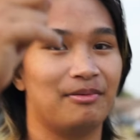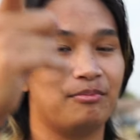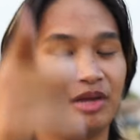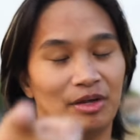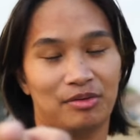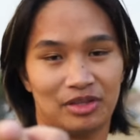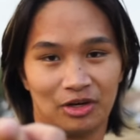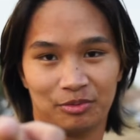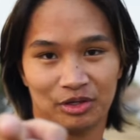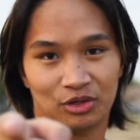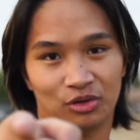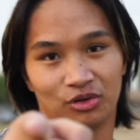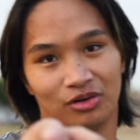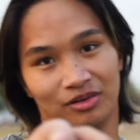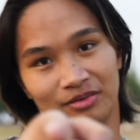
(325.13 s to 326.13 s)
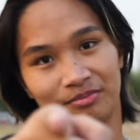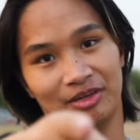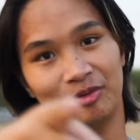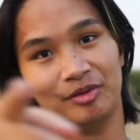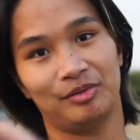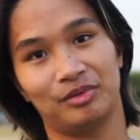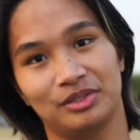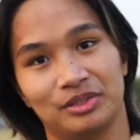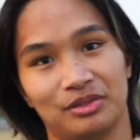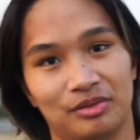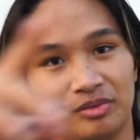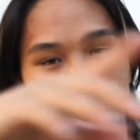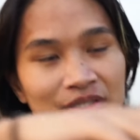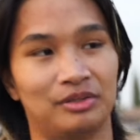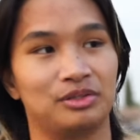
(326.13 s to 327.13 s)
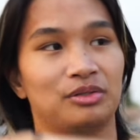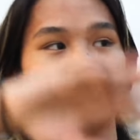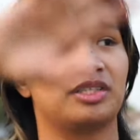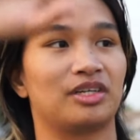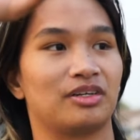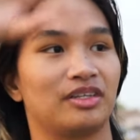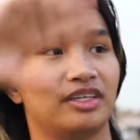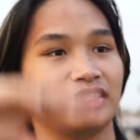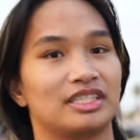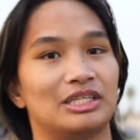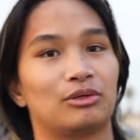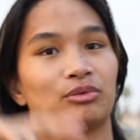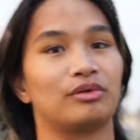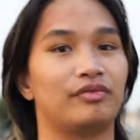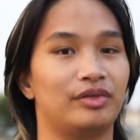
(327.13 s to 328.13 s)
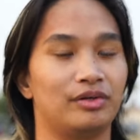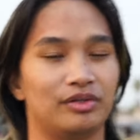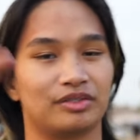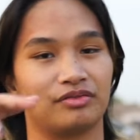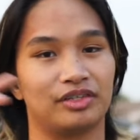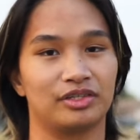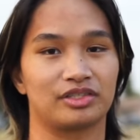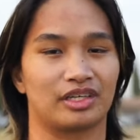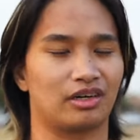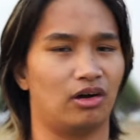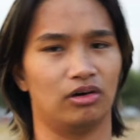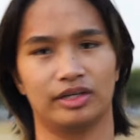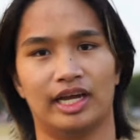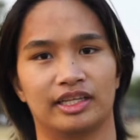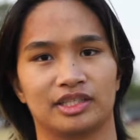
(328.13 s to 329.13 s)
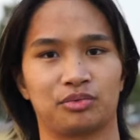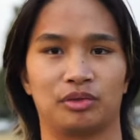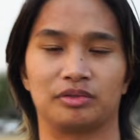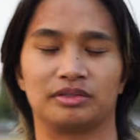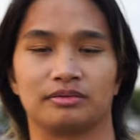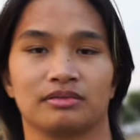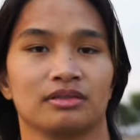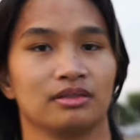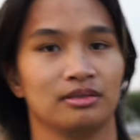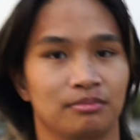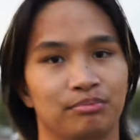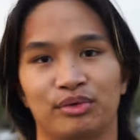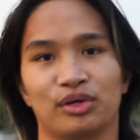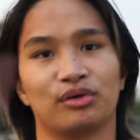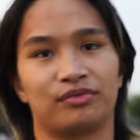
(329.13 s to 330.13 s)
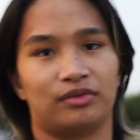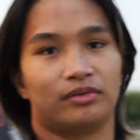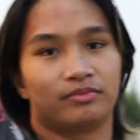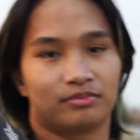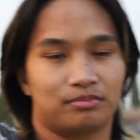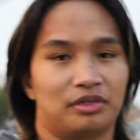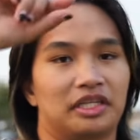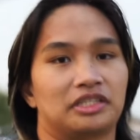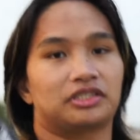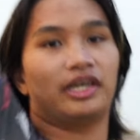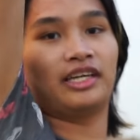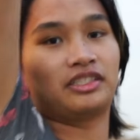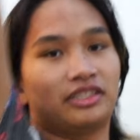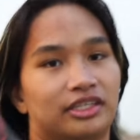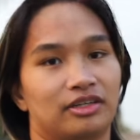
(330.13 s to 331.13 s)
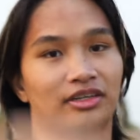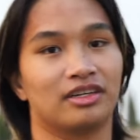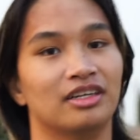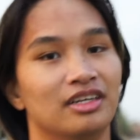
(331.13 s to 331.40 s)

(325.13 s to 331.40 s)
Maybe that'll be cool. Maybe we'll do he'll do a tier list, he'll review his videos like, oh yeah, this one was beautiful. Put that shit S tier.